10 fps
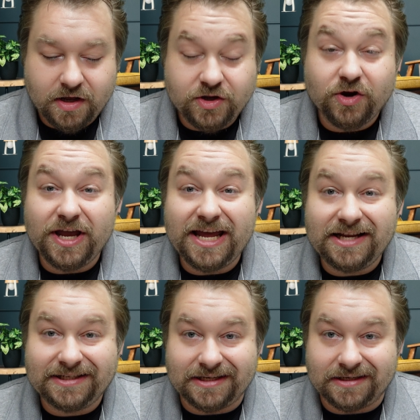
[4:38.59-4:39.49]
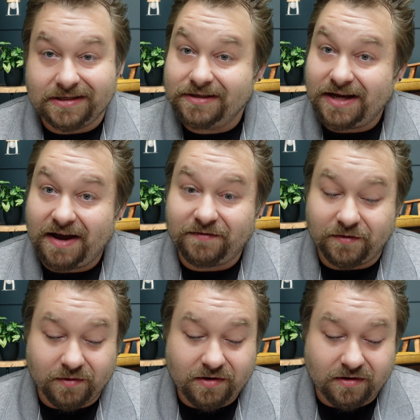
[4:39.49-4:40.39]
You're innocent,
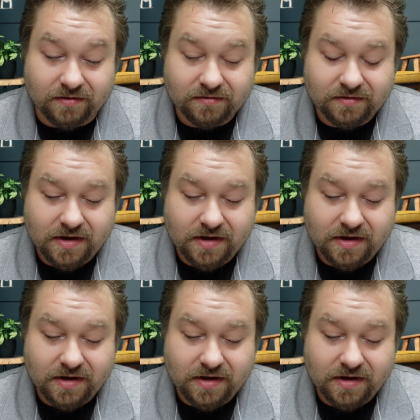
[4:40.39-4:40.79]
after all.